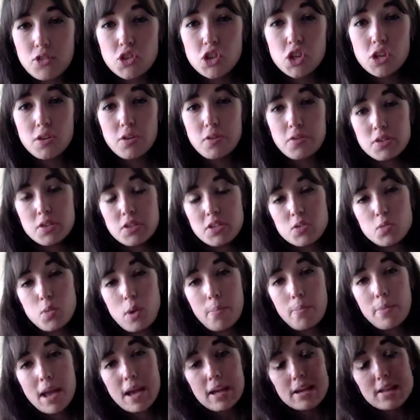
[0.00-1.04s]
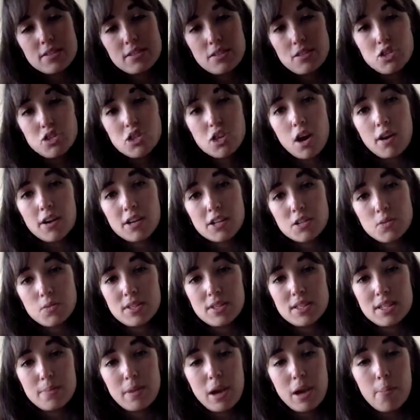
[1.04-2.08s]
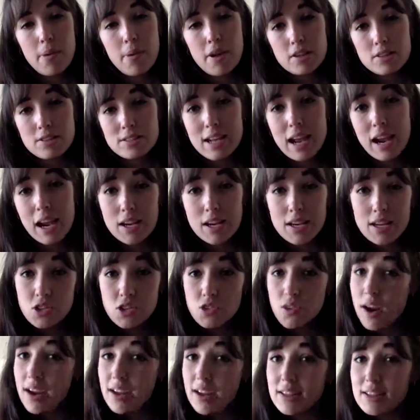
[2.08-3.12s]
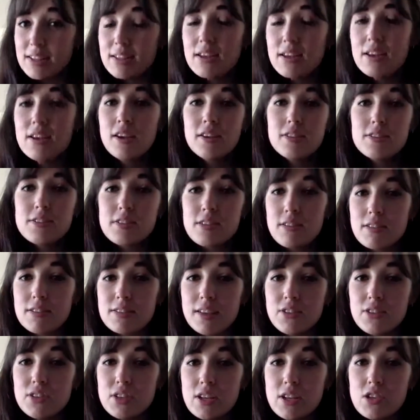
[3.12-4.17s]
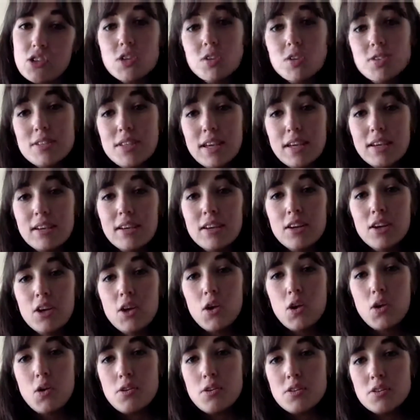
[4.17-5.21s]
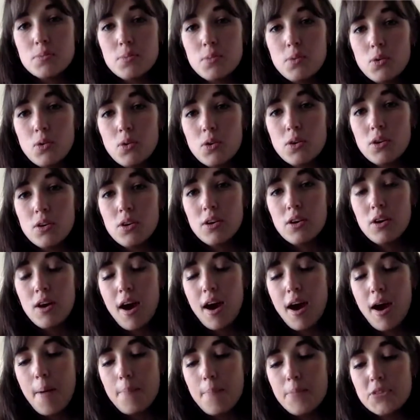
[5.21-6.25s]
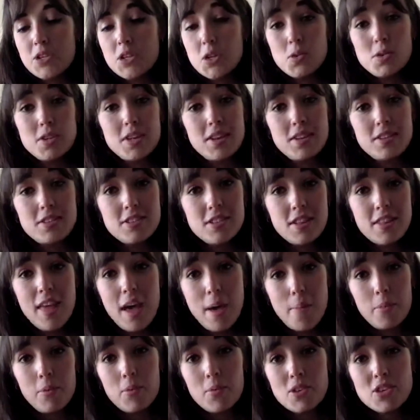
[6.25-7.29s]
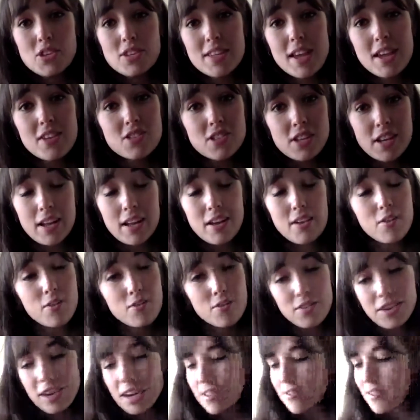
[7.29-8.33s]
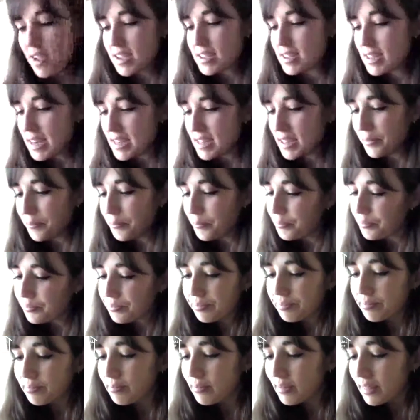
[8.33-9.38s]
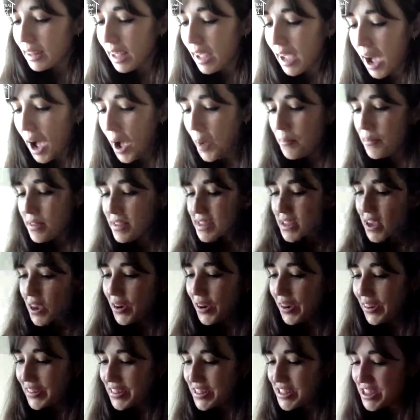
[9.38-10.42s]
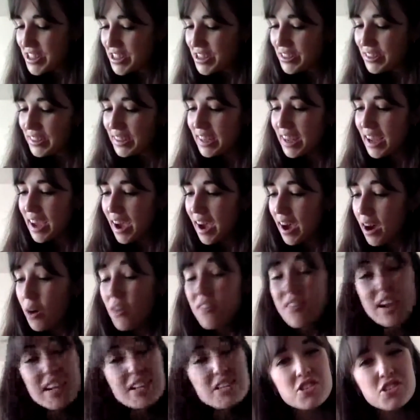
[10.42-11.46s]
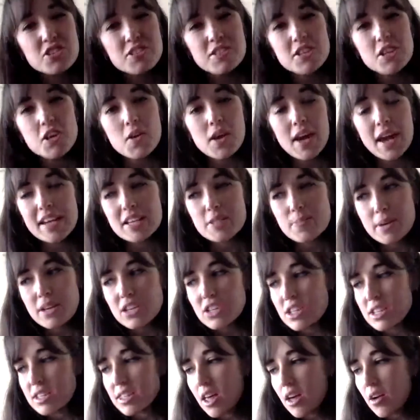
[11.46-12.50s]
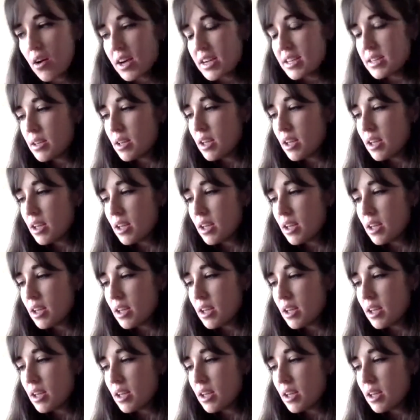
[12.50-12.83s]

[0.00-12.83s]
choose to swim next to sharks with similar personality traits. So they're essentially choosing who's more suited to them, which is actually really fascinating. So on to, if I had to choose a UK species though,